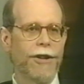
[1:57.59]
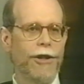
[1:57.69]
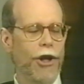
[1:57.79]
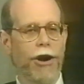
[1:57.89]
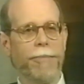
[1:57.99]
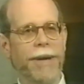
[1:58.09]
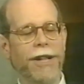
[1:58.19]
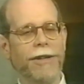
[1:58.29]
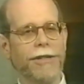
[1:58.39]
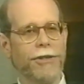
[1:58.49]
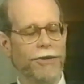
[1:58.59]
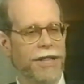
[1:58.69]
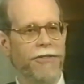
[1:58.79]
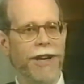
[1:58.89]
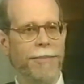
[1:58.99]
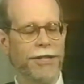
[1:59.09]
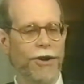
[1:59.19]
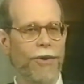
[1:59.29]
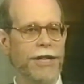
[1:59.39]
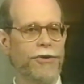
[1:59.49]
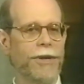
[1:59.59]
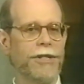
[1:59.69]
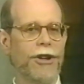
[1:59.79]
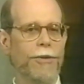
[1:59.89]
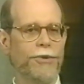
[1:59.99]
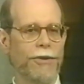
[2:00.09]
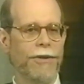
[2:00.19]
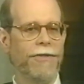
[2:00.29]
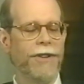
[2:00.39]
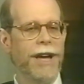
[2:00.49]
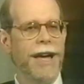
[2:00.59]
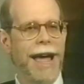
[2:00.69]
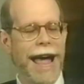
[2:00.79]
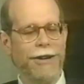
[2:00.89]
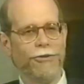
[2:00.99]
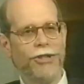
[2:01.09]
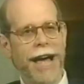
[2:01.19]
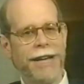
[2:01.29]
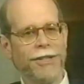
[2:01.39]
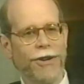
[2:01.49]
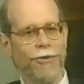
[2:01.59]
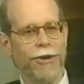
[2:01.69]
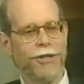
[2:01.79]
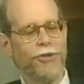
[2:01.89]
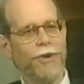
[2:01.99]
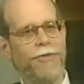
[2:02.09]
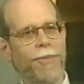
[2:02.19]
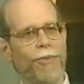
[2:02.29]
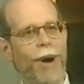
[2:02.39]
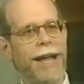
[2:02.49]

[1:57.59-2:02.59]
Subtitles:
Clark Mills, who did the famous equestrian sculpture of Andrew Jackson across the street from the White